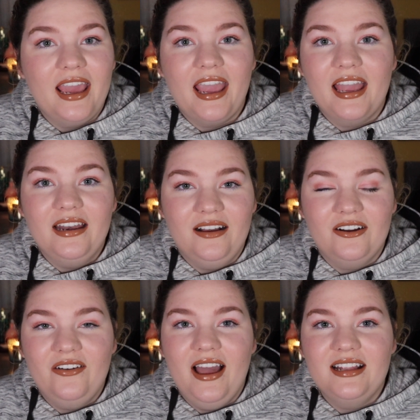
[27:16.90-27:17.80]
and I'll
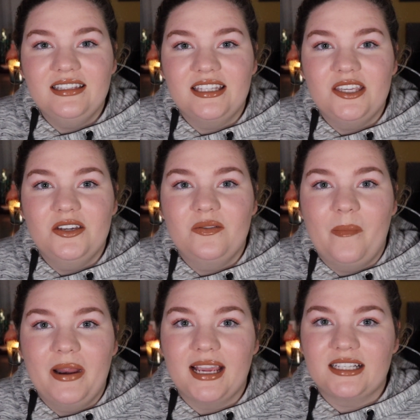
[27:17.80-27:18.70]
go ahead and see you in
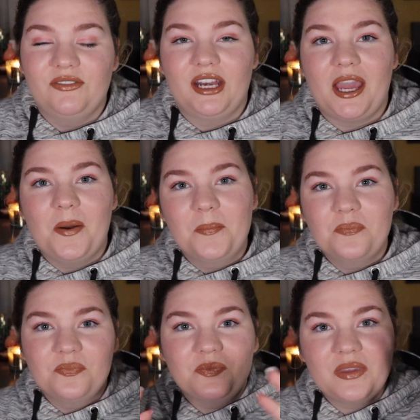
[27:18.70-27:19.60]
my next video.
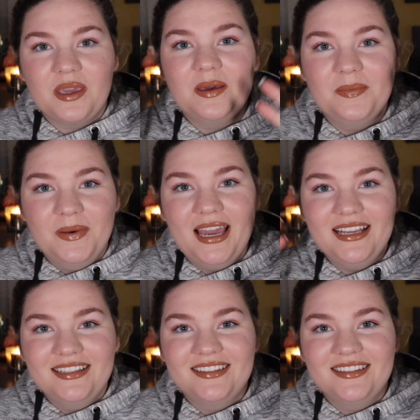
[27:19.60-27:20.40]
Bye!